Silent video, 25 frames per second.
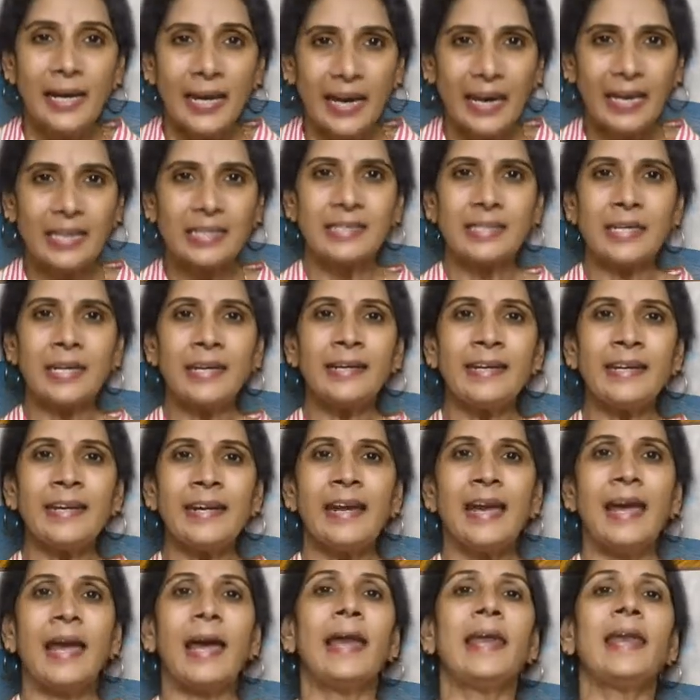acid
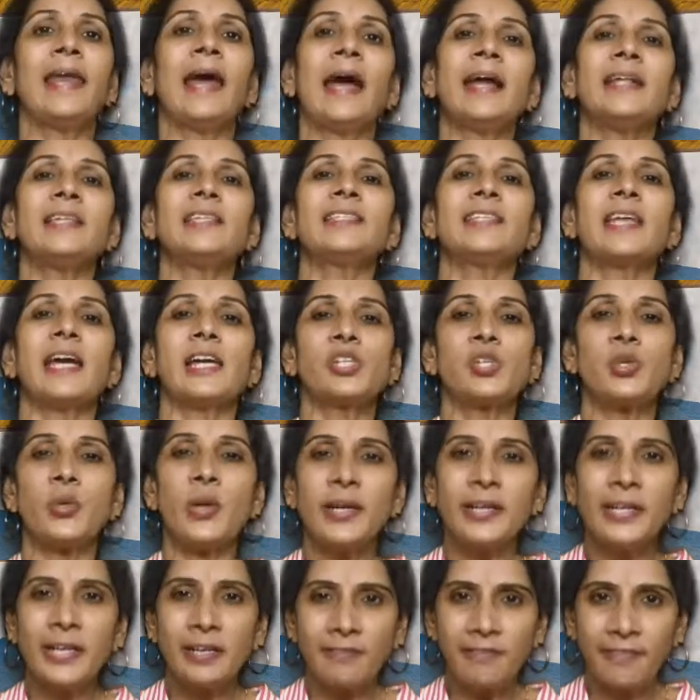and
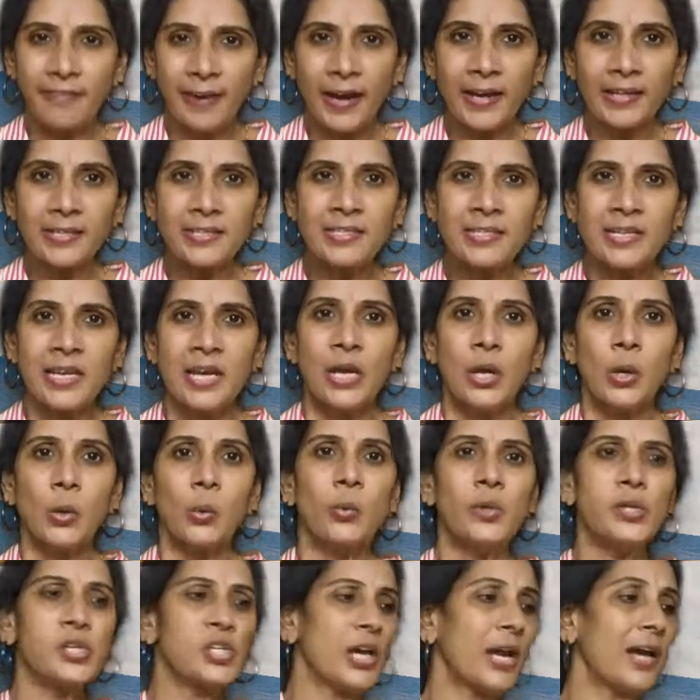unsaturated fats,
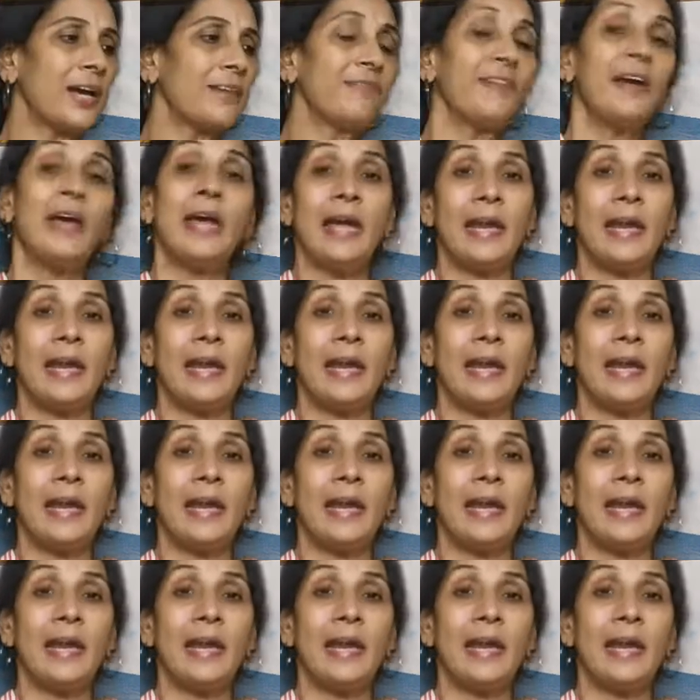which have